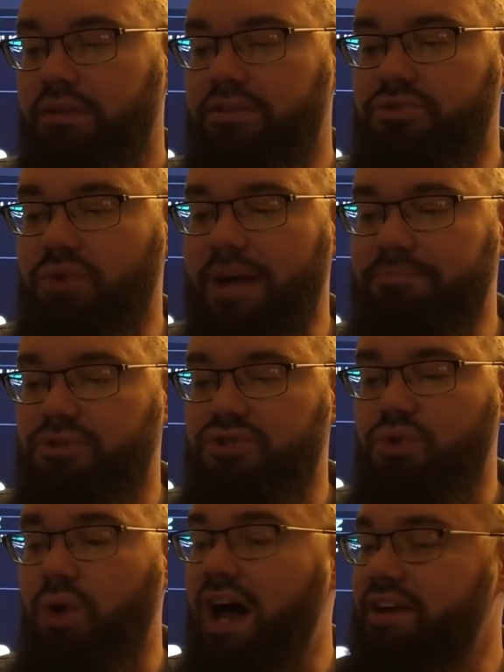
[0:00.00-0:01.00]
This Raptors
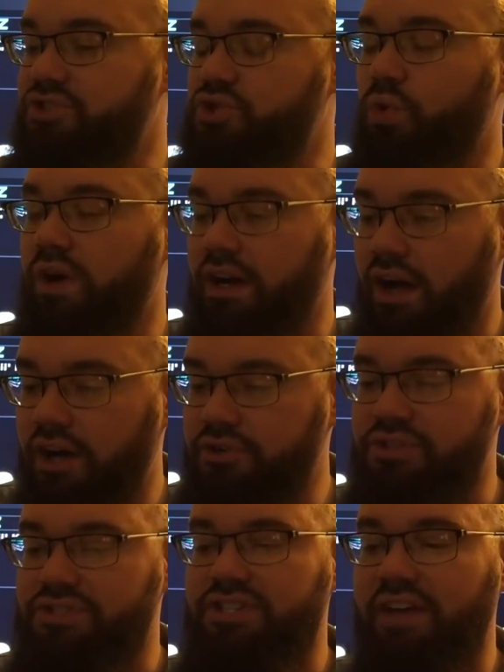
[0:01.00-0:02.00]
squad is scoring
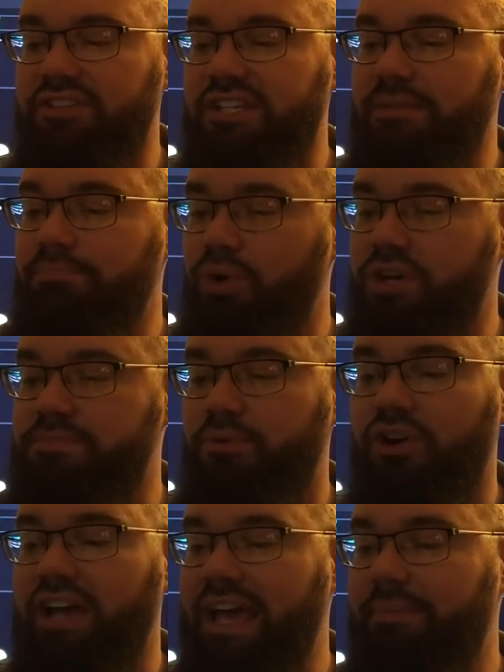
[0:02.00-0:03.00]
117 points
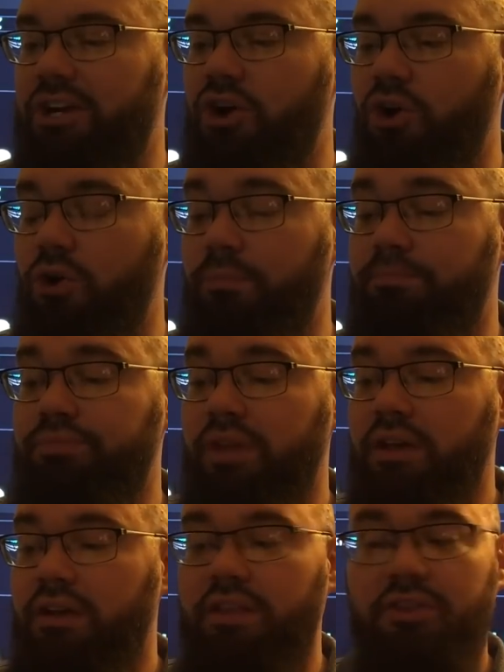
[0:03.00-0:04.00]
per game at home,
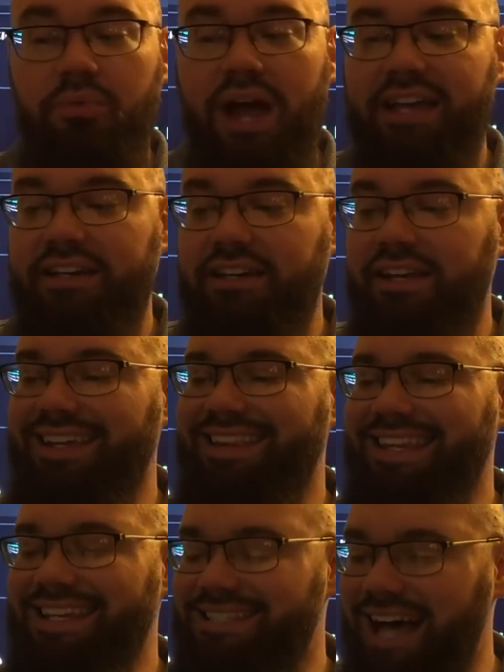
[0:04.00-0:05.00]
and they're ranking
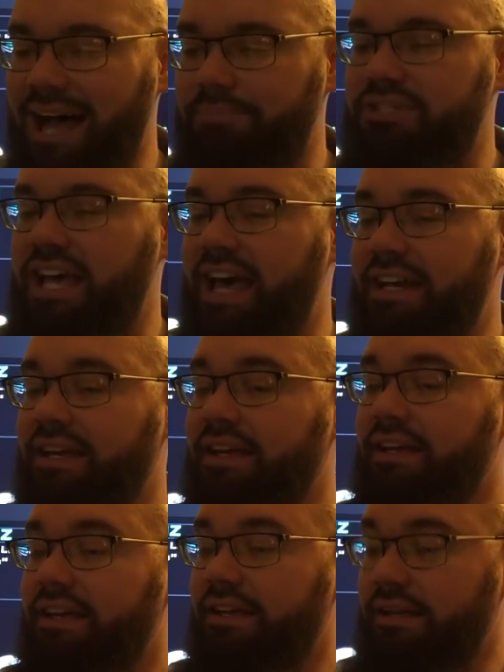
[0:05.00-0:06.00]
in the top 10
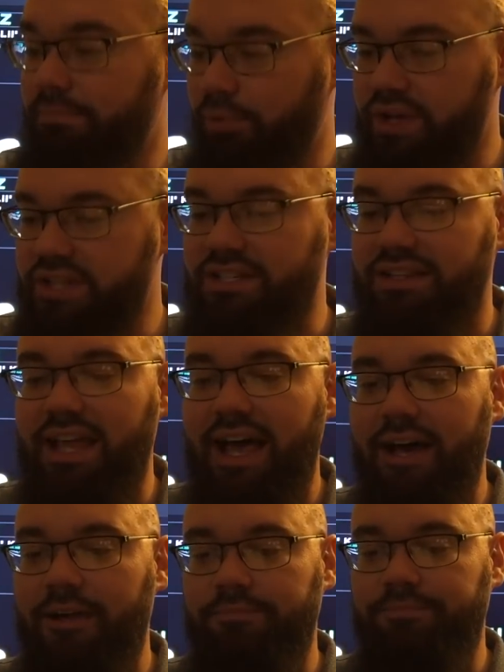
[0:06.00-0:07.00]
in points
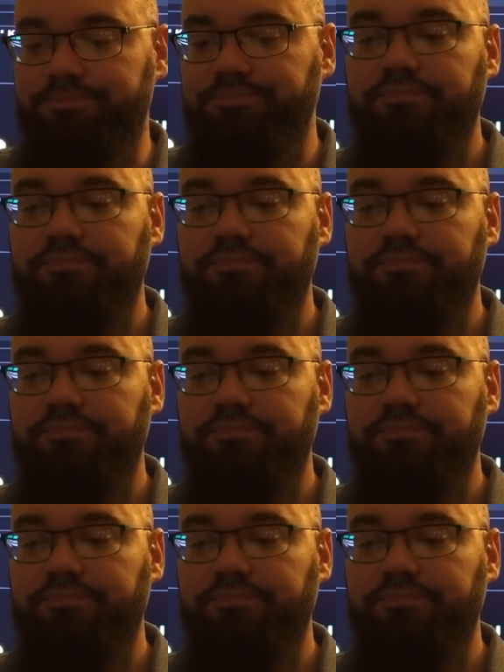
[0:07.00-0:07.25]
allowed.